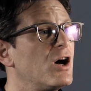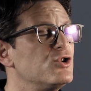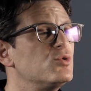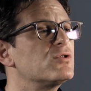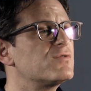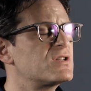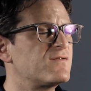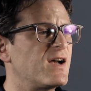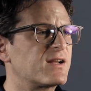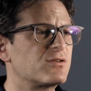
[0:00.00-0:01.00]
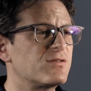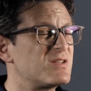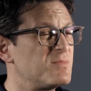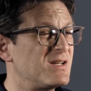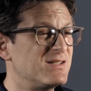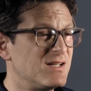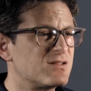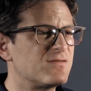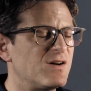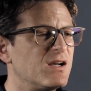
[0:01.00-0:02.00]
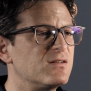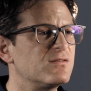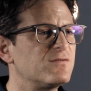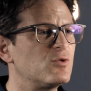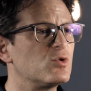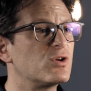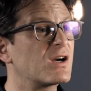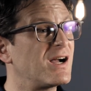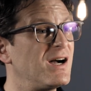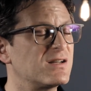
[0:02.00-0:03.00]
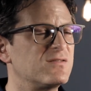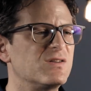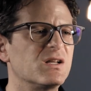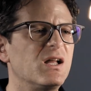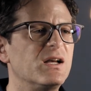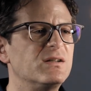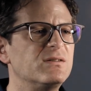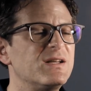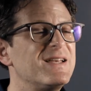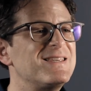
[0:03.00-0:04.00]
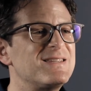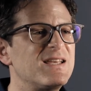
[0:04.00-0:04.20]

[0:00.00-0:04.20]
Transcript: a newer risk factor that's been identified for cognitive decline is